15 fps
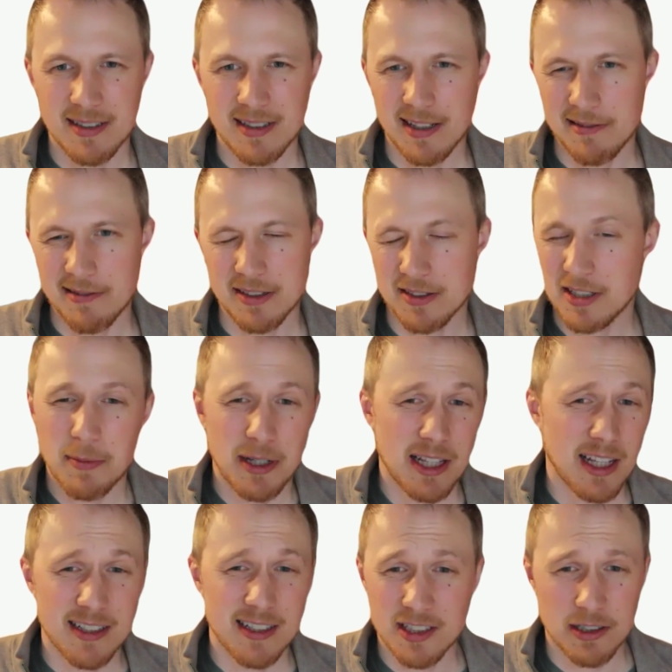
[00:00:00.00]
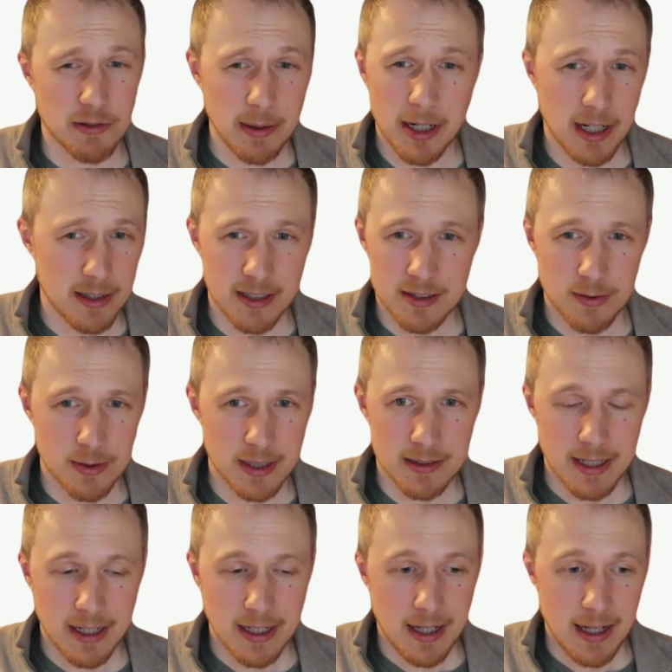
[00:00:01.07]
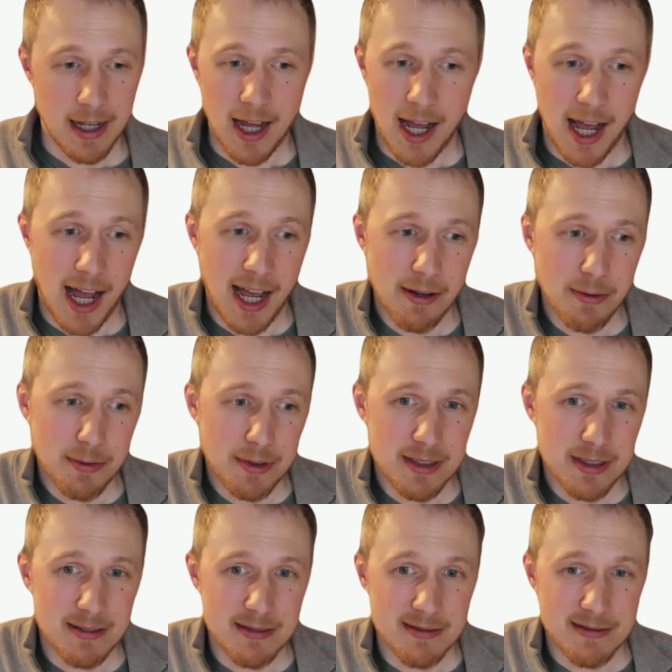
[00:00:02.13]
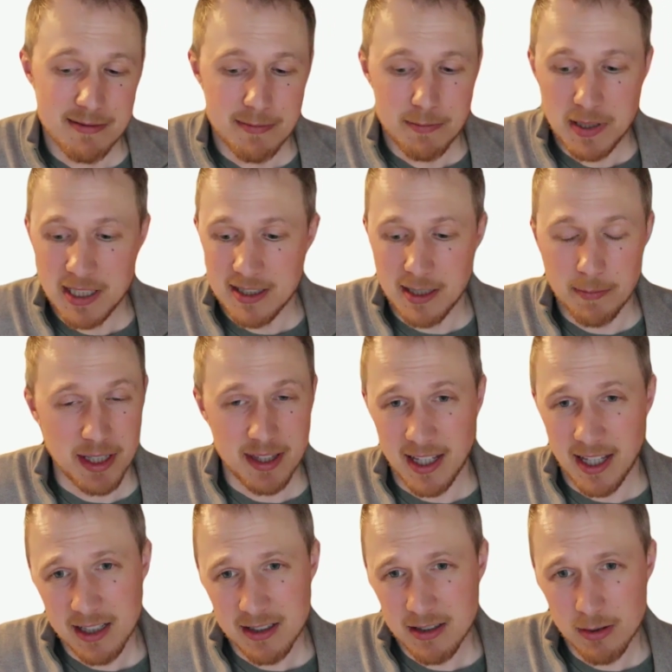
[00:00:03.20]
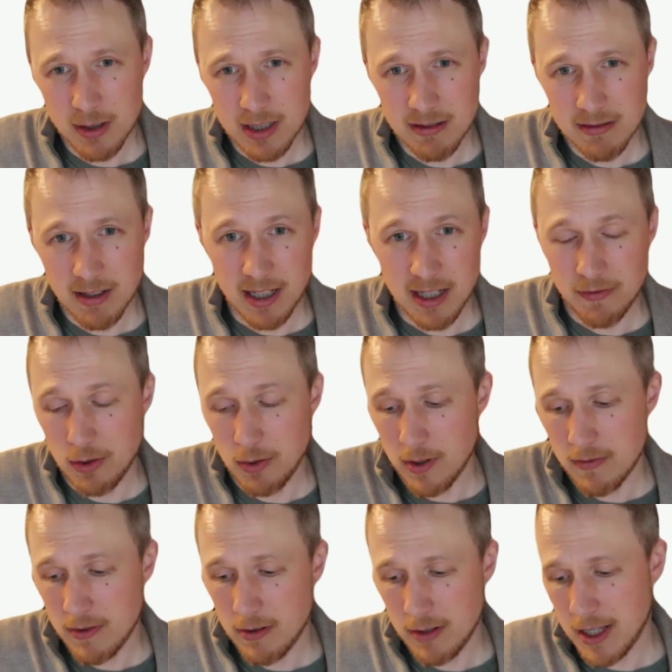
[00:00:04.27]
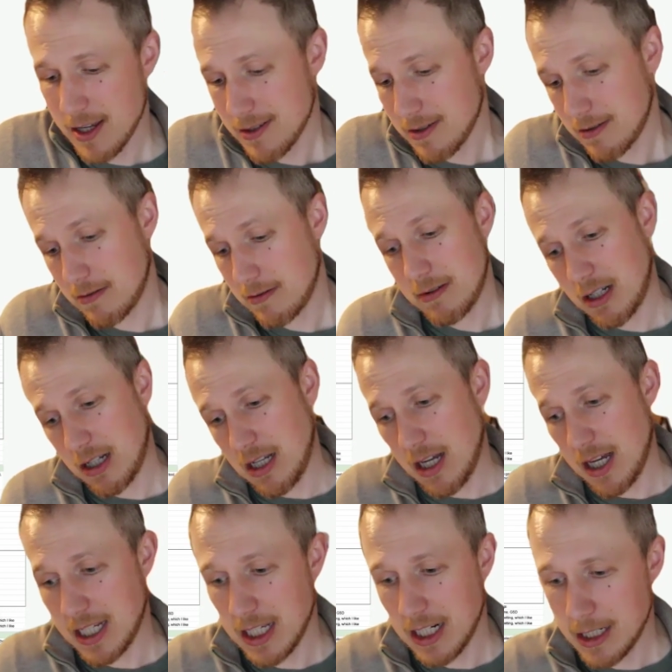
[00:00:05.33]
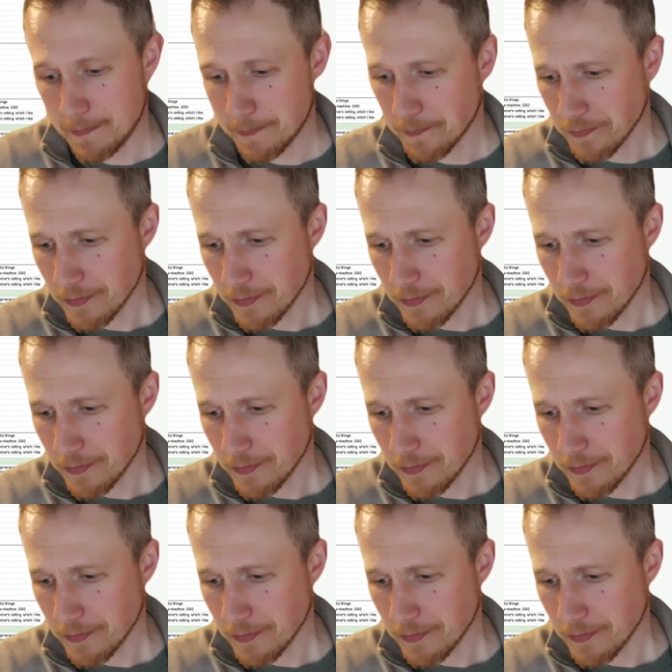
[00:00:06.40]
There's gonna be a lot of disagreement on this one. I would be sympathetic to it, and if you want to vote yes, I get it.